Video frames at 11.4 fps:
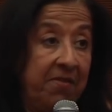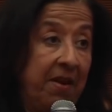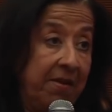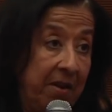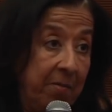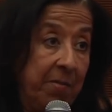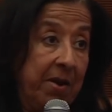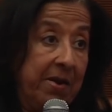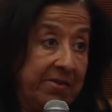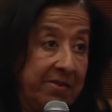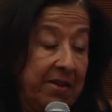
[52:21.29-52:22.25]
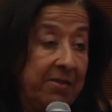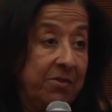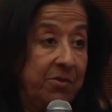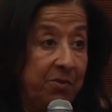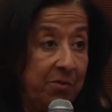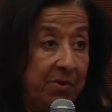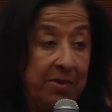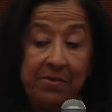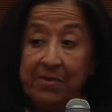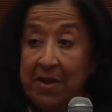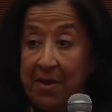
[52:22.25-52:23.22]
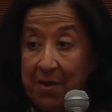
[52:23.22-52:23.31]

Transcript: sector, I'm not going to say the students,